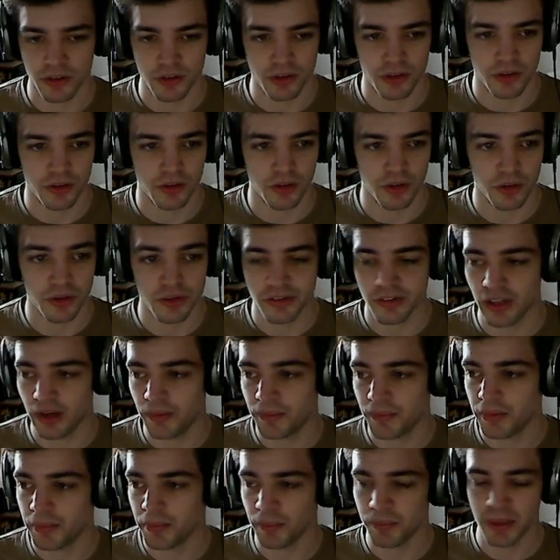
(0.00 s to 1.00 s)

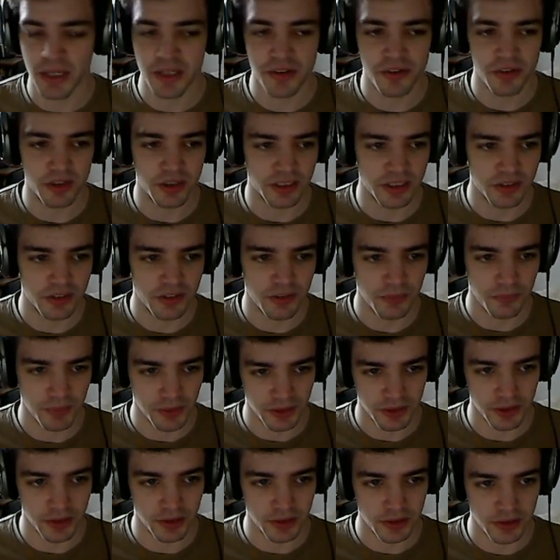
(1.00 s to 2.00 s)
concept, but basically it's something
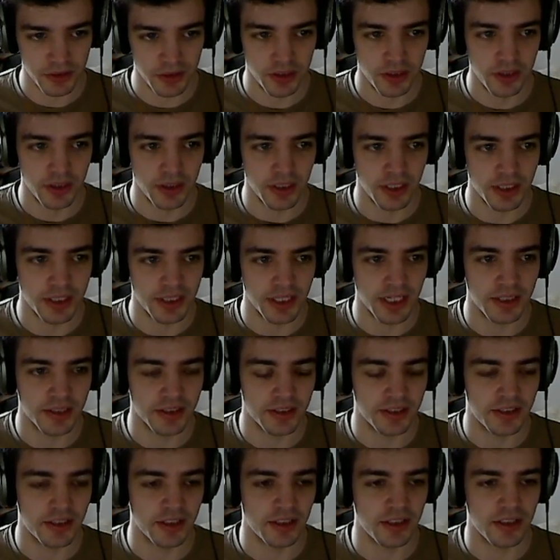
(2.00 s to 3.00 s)
that again
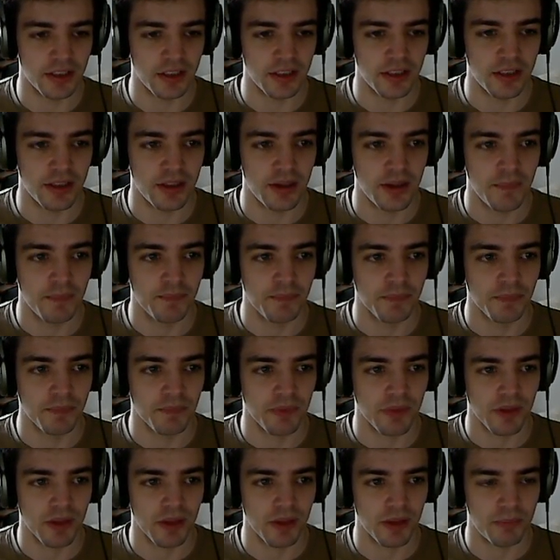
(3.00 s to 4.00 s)
can
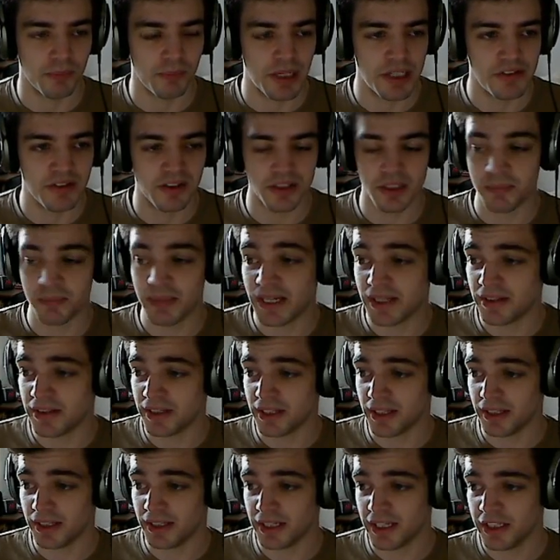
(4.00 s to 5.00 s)
basically make the
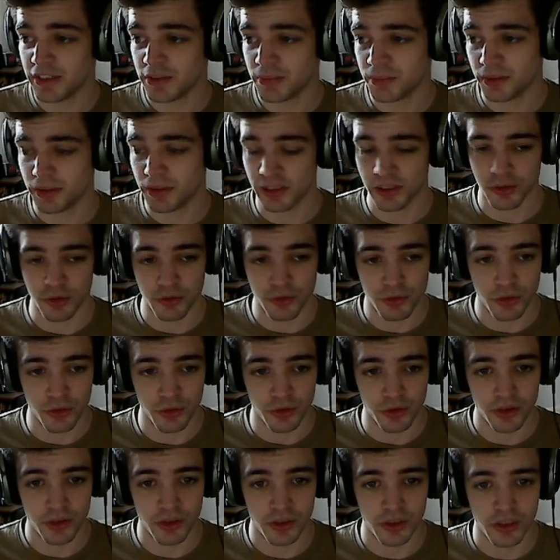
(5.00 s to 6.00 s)
engagement that you
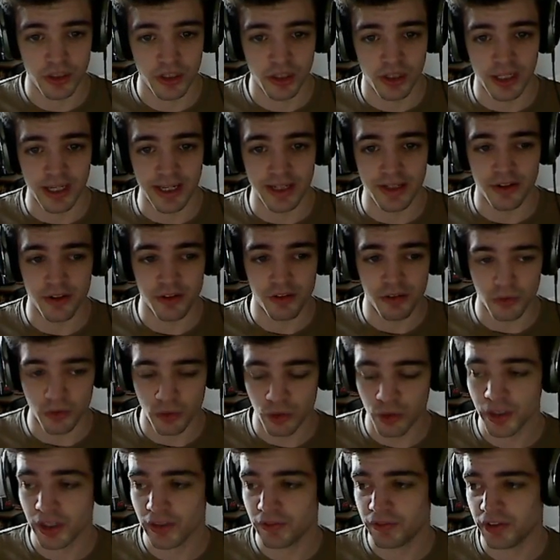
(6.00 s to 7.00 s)
took. It doesn't
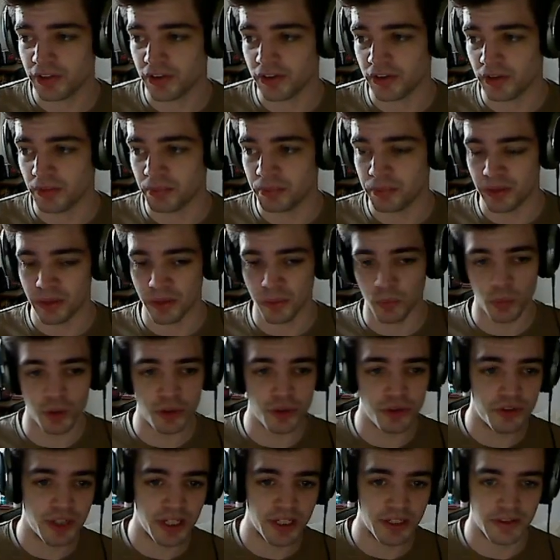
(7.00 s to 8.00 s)
look efficient, but when you
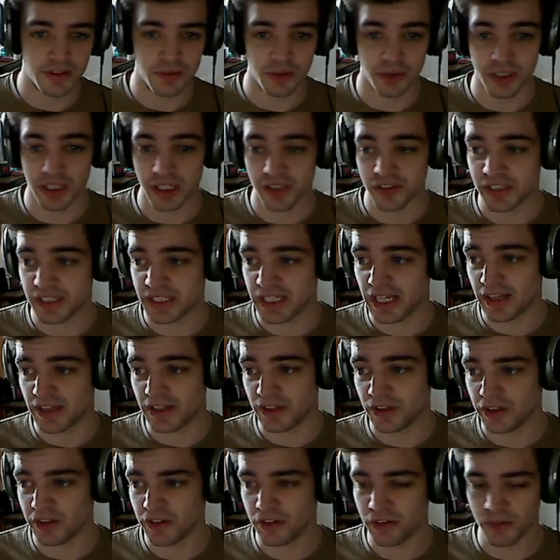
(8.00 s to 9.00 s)
actually get the
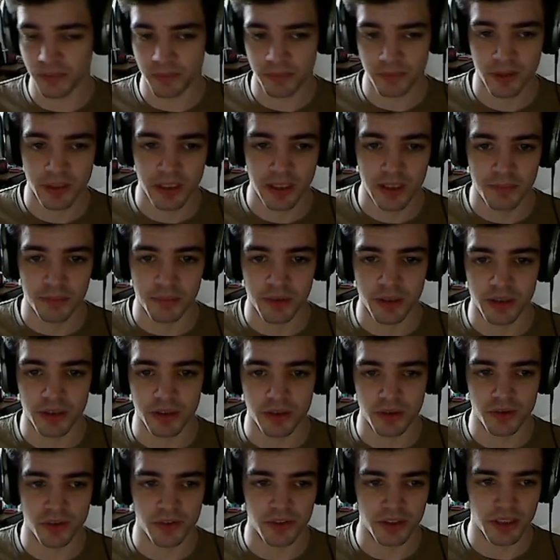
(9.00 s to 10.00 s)
item by
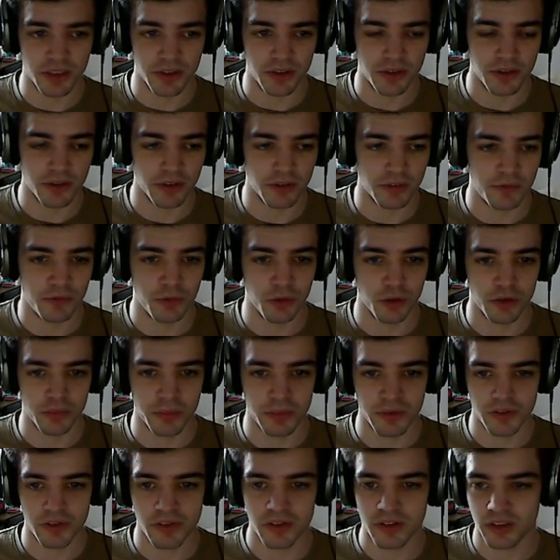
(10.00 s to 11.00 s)
using it to force
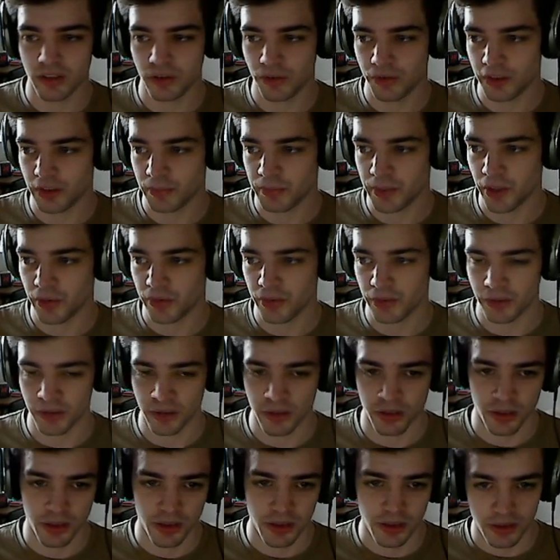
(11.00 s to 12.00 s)
positioning on the opponent,
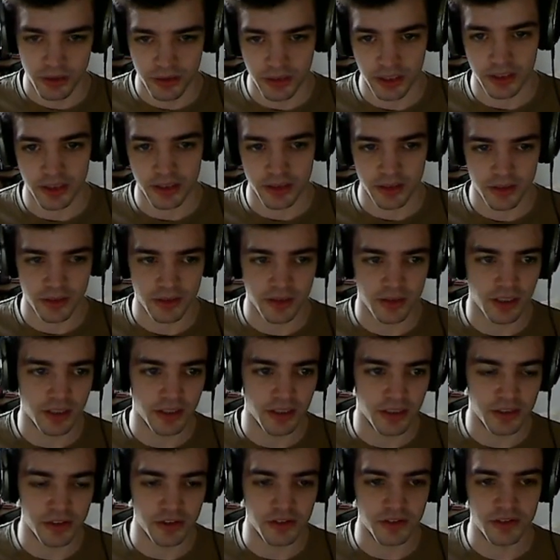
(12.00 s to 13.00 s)
then it
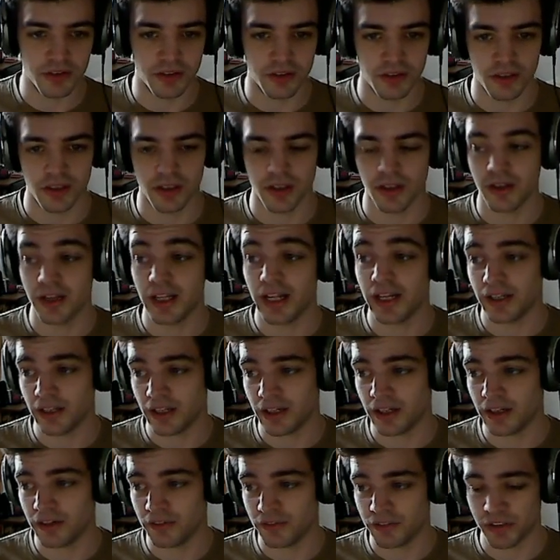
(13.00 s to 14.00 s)
is then
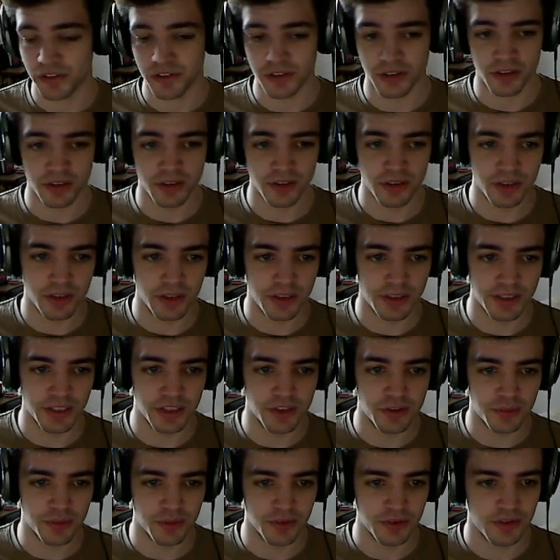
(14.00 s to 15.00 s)
an efficient
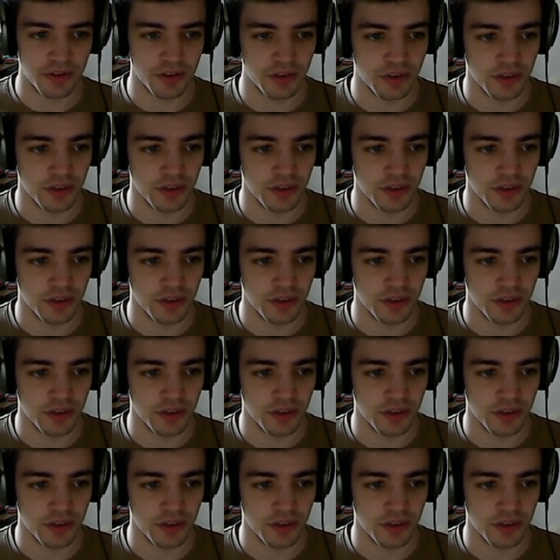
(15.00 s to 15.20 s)
engagement. So